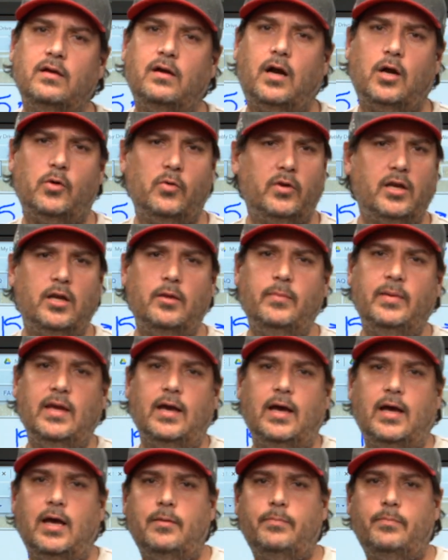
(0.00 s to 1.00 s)
Are we going to be
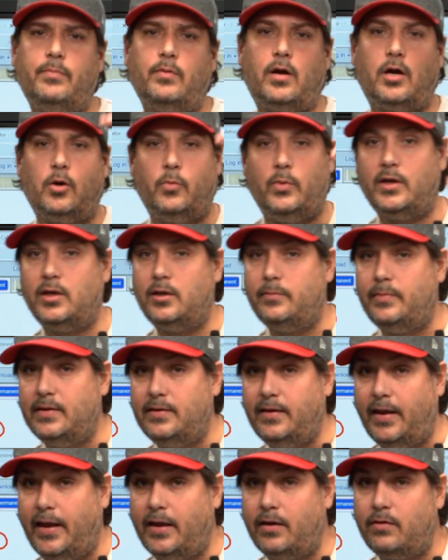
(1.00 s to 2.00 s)
up? Are we going to be
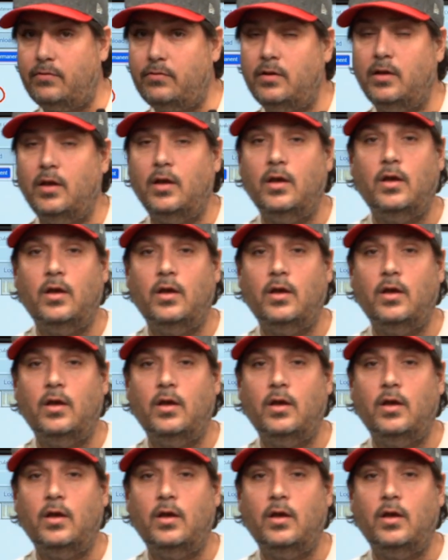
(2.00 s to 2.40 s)
down?